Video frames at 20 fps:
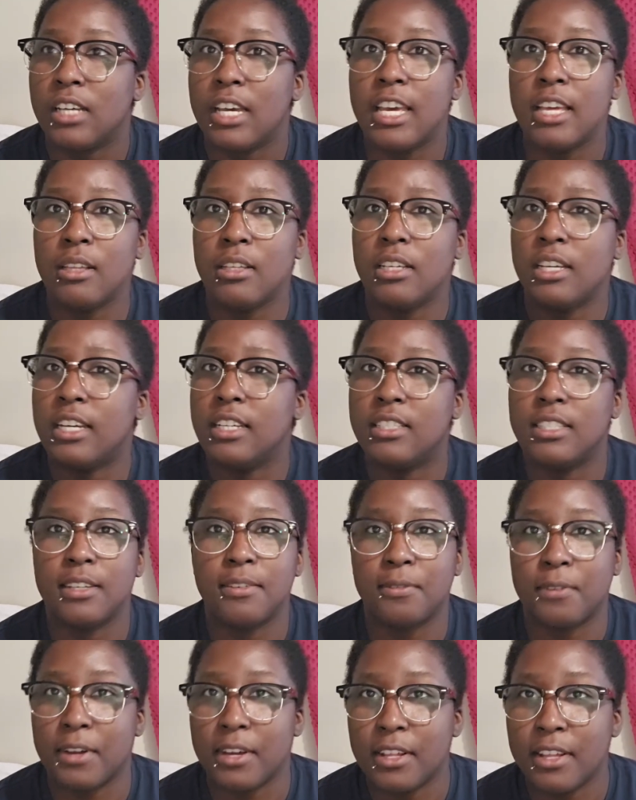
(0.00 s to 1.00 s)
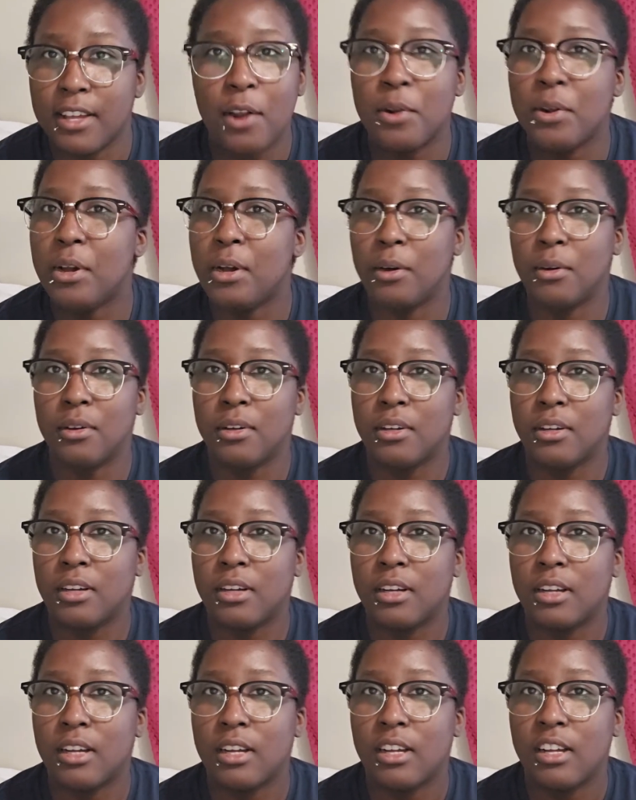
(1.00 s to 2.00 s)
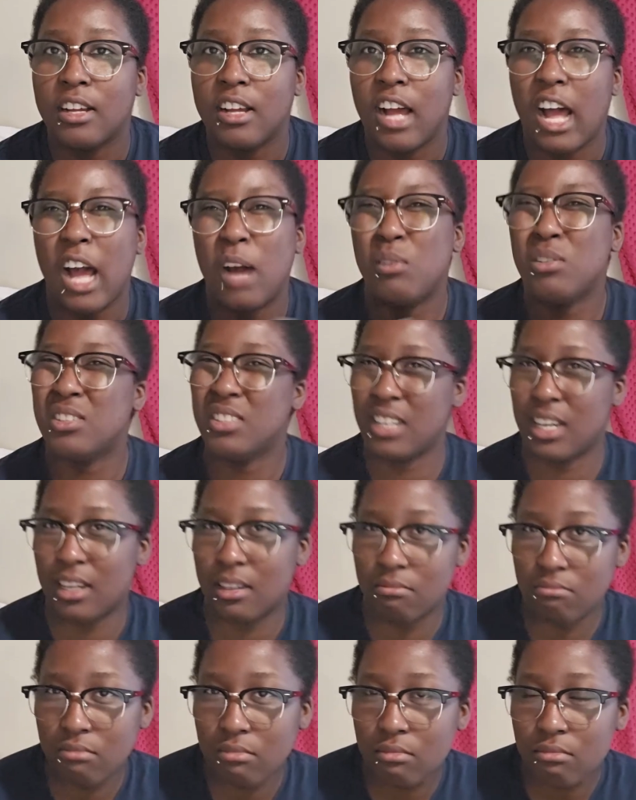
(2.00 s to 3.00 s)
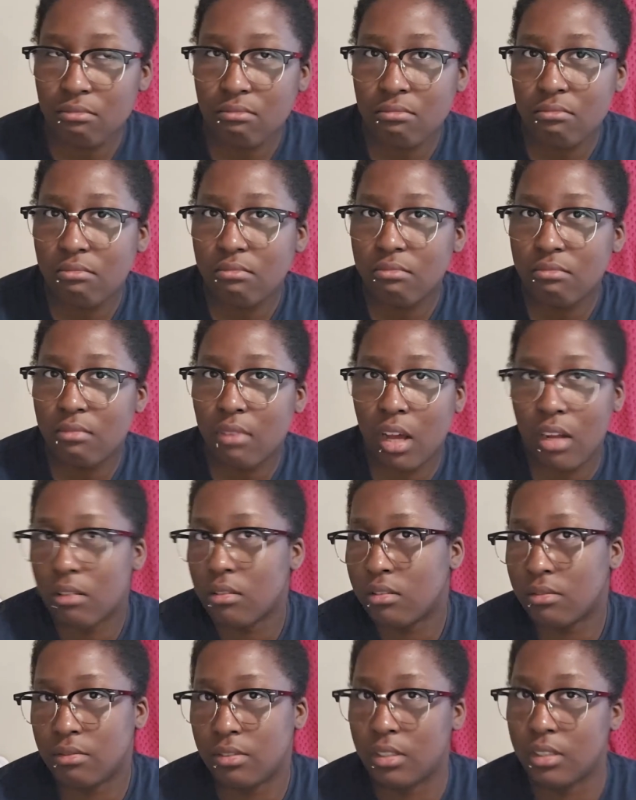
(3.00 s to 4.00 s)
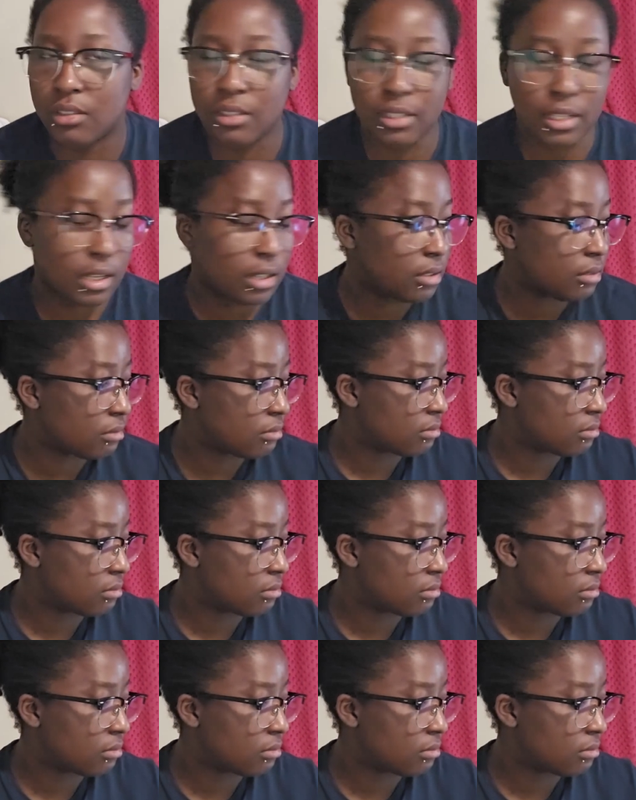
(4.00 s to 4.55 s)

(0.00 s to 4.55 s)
Hit different. I don't know. I was dumb. I don't know if you knew that.